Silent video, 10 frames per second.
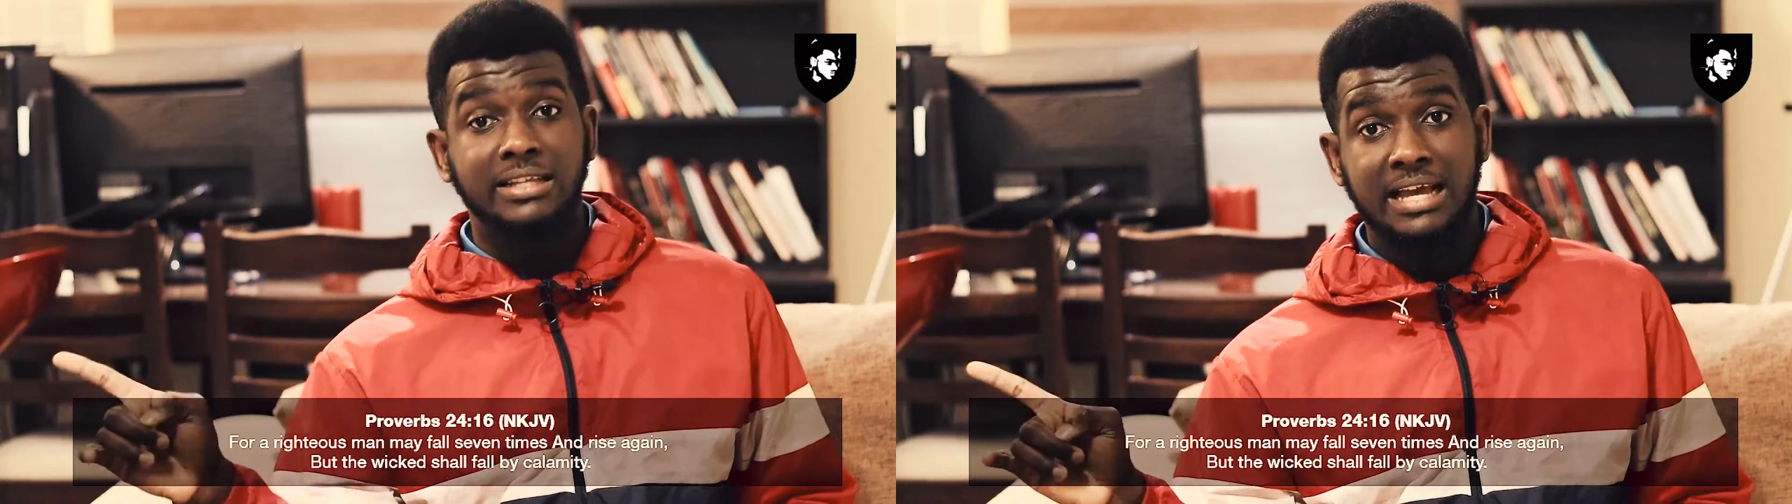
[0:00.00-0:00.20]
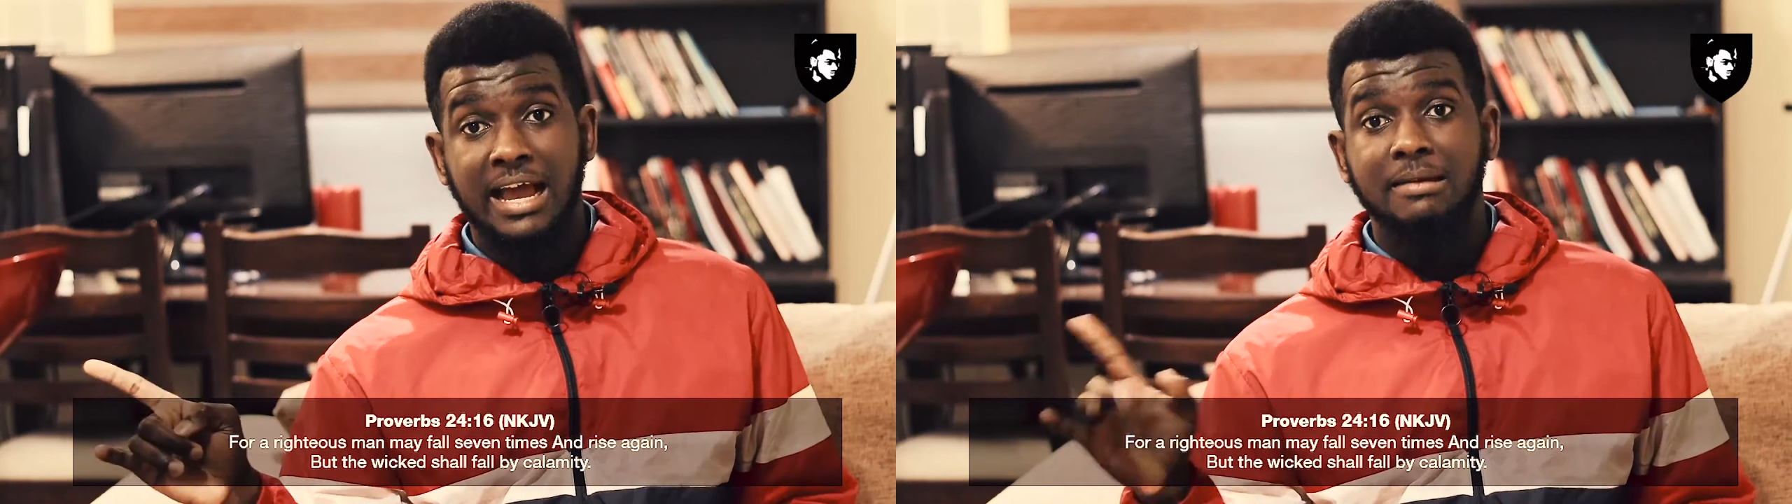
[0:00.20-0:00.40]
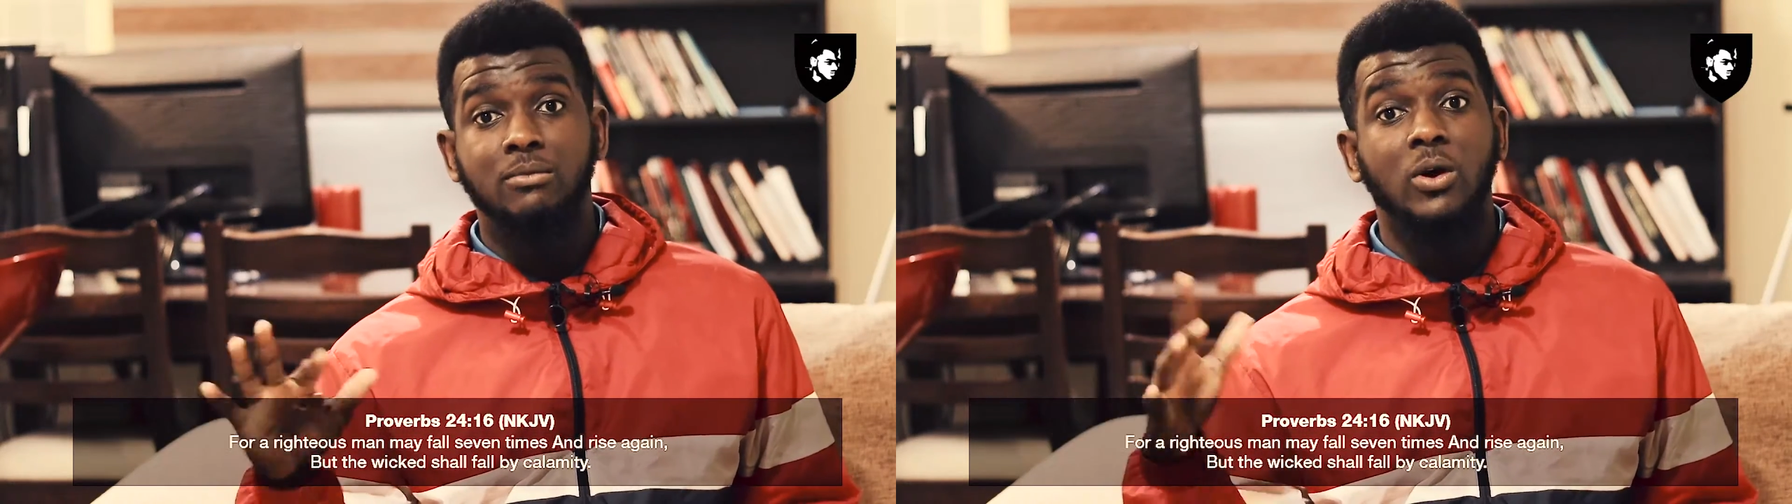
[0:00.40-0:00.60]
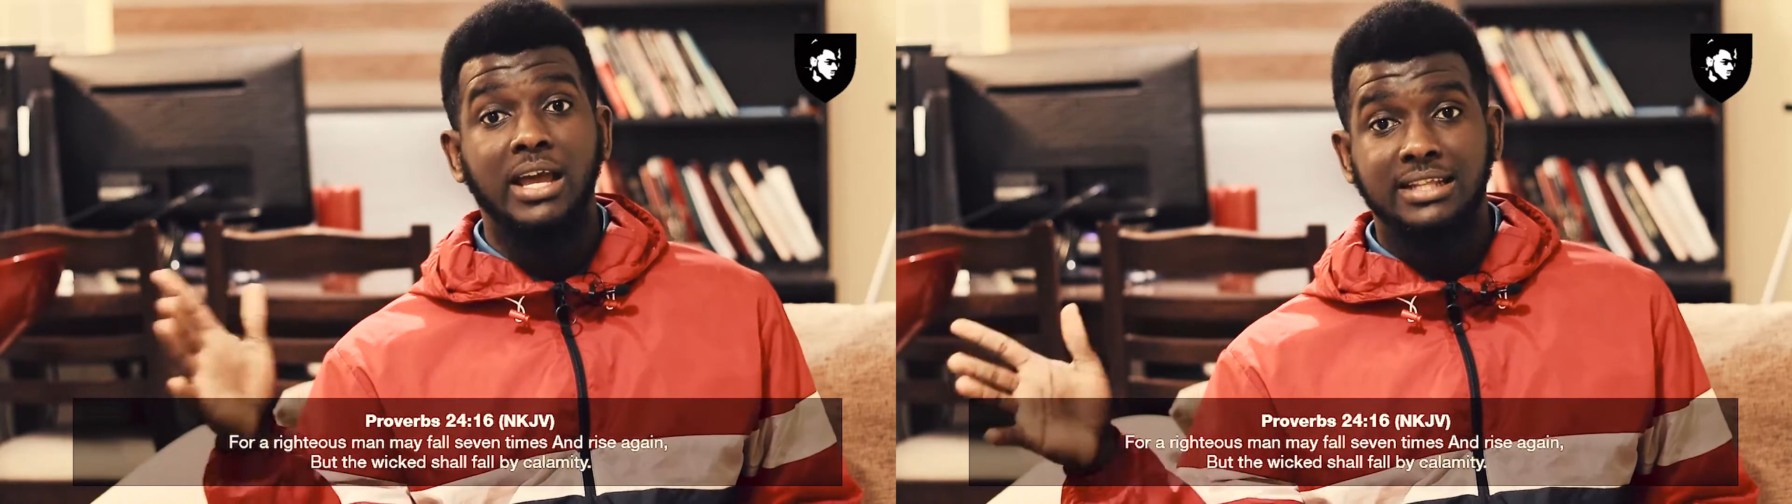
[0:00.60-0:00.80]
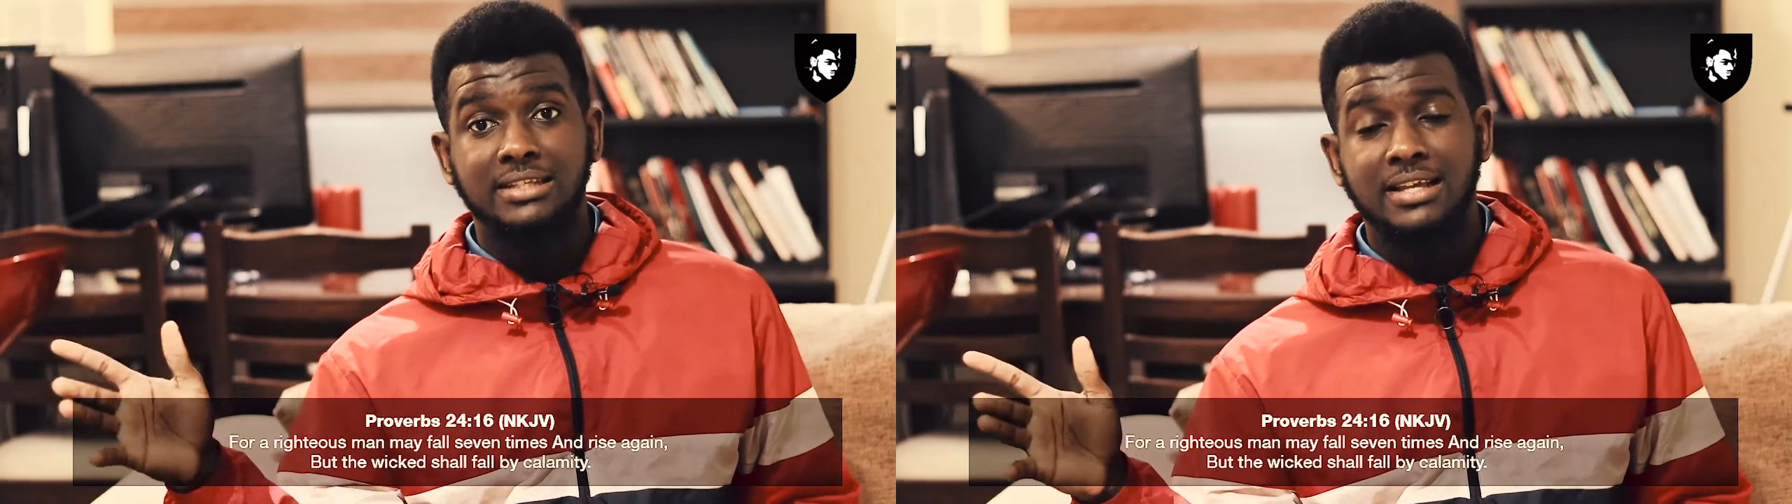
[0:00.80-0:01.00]
time or
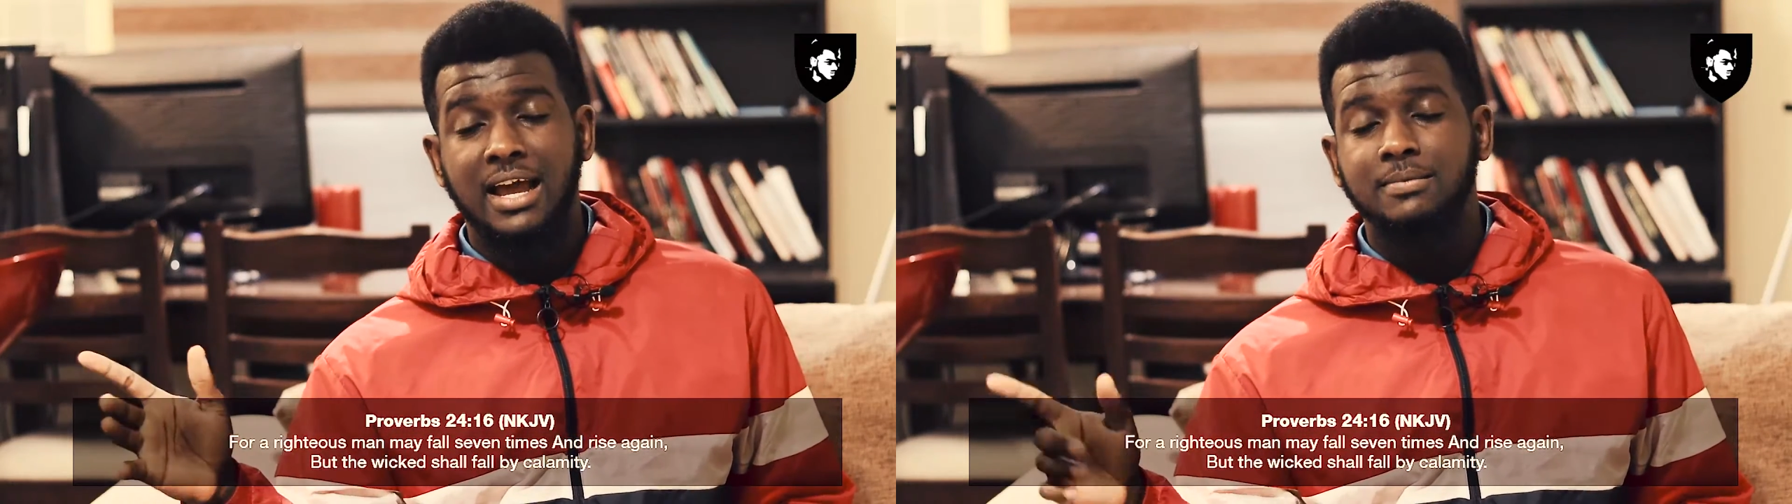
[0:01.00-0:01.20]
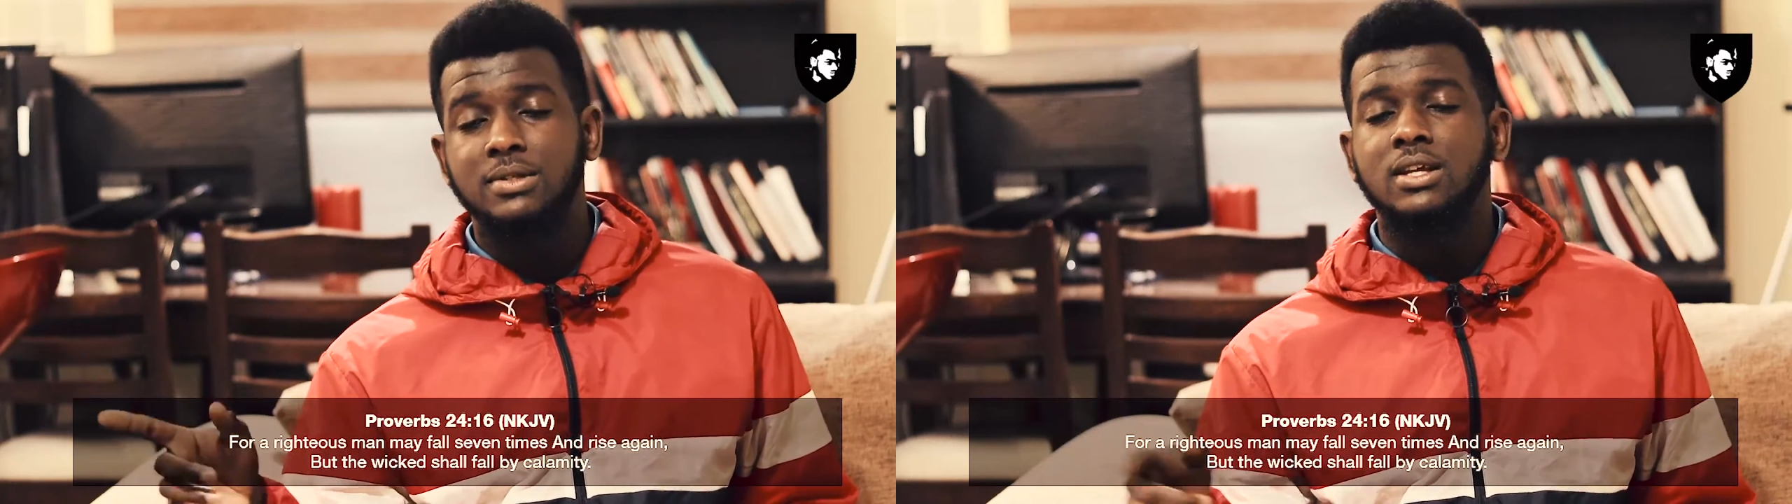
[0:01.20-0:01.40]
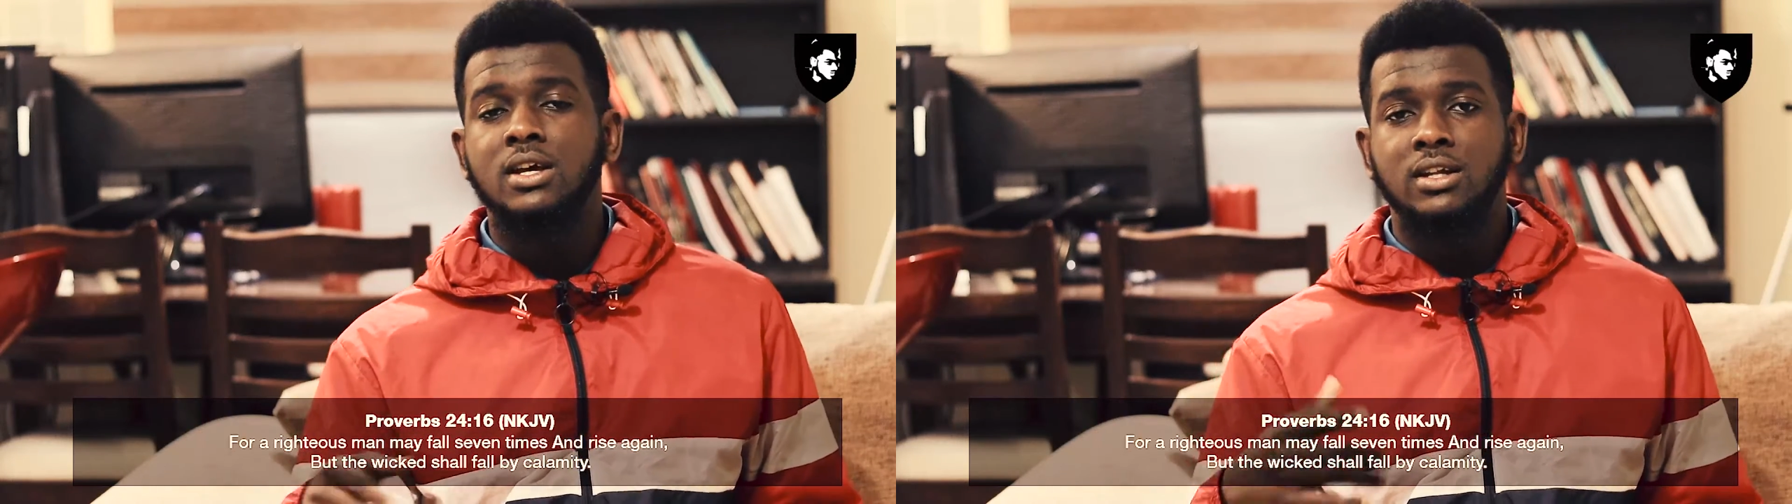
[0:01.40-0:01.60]
eight times,